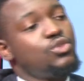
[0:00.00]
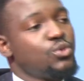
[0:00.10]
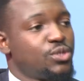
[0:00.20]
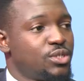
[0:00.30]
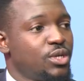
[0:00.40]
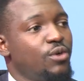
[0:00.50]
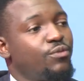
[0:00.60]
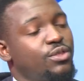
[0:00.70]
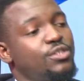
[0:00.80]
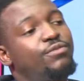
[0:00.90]
used
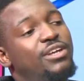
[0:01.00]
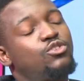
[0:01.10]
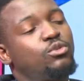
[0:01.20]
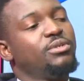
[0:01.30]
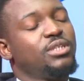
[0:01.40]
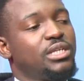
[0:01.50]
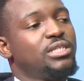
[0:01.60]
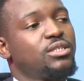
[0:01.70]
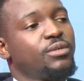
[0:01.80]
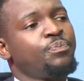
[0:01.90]
for these funds to be
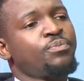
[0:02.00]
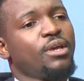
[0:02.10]
released.